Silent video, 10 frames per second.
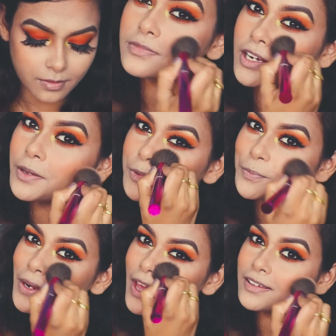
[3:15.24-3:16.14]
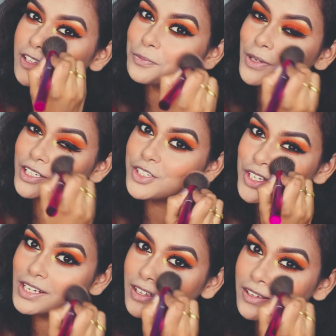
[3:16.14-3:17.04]
And I'm applying the blush
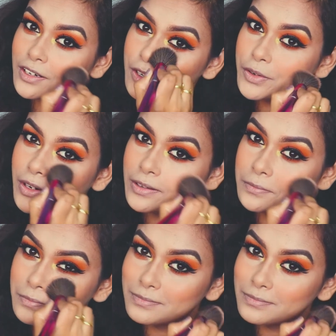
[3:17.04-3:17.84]
till here today.